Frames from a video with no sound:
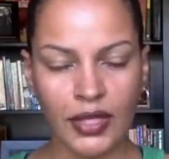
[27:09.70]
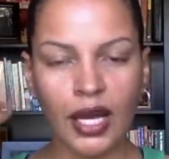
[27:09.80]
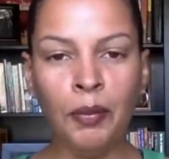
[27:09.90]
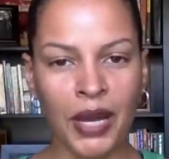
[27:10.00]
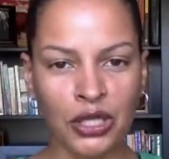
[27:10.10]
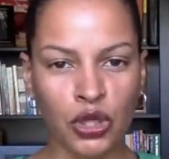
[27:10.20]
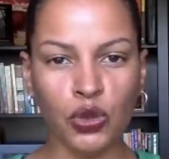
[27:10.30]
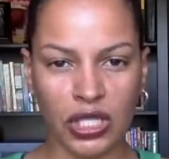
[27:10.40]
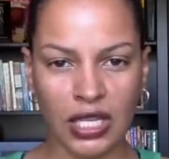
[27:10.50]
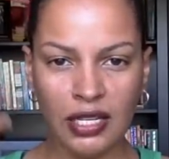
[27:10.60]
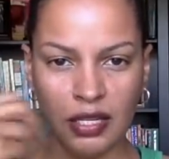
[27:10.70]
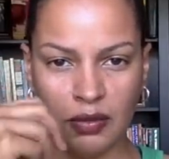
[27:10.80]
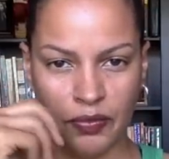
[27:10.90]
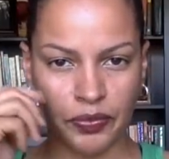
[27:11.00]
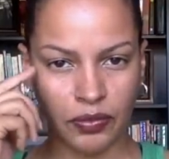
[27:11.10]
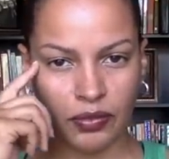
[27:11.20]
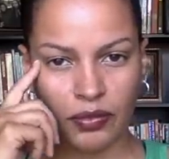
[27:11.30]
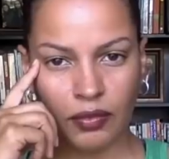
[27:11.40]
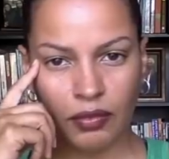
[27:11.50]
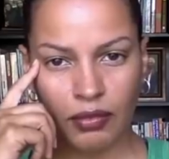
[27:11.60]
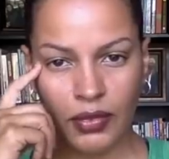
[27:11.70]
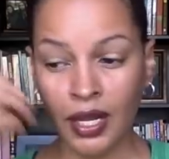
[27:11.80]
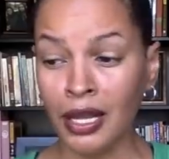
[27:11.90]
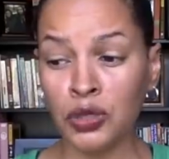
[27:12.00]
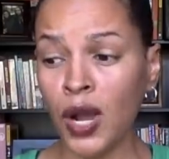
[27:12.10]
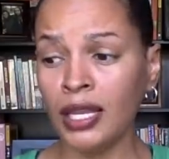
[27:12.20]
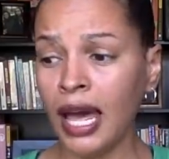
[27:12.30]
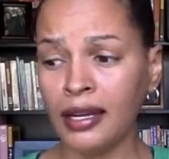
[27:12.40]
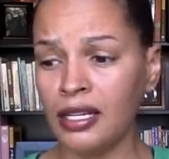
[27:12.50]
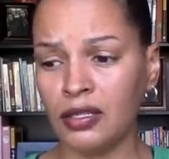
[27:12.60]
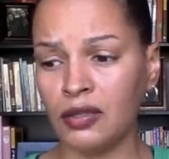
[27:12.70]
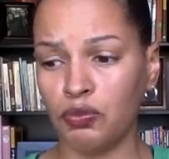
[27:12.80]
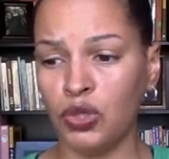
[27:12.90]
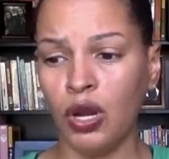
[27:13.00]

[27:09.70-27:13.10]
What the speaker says: a mental schism. That's why a lot of these,